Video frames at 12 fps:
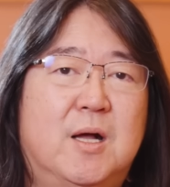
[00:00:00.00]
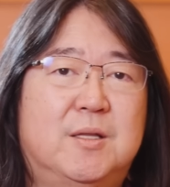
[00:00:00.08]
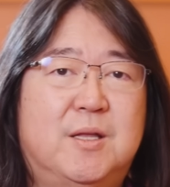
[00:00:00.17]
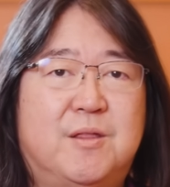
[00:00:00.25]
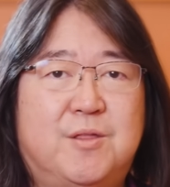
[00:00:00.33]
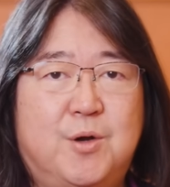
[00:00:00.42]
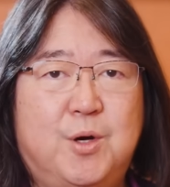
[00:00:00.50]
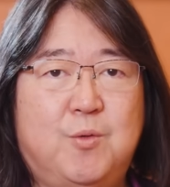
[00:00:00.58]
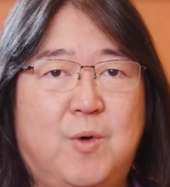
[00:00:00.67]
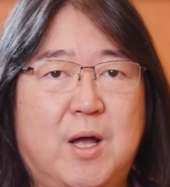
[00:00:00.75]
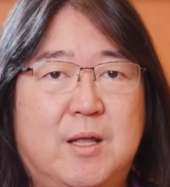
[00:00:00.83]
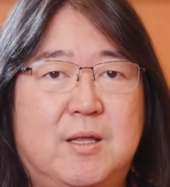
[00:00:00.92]
The third
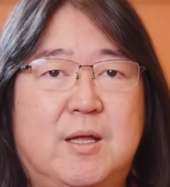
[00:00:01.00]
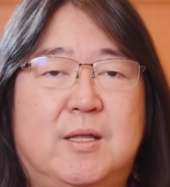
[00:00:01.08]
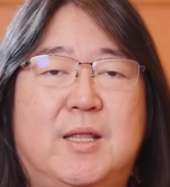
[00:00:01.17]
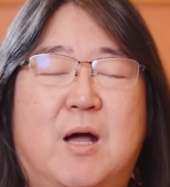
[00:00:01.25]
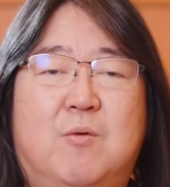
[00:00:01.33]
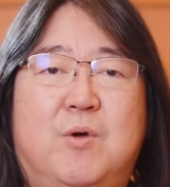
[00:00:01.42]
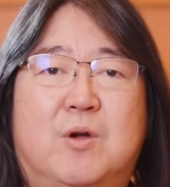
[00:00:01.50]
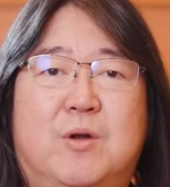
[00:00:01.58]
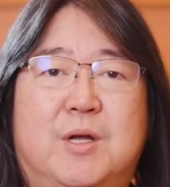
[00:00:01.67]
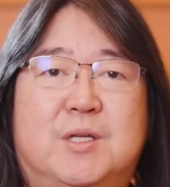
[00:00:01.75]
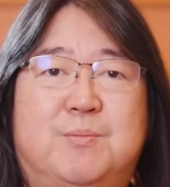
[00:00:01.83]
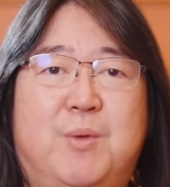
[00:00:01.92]
one that we're going
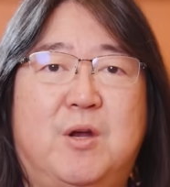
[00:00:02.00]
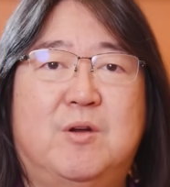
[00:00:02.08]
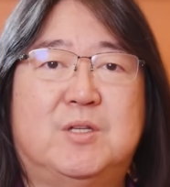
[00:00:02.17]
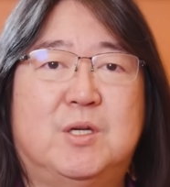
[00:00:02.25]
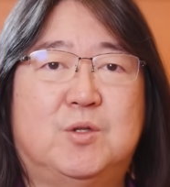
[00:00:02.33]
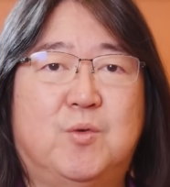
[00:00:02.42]
to experience in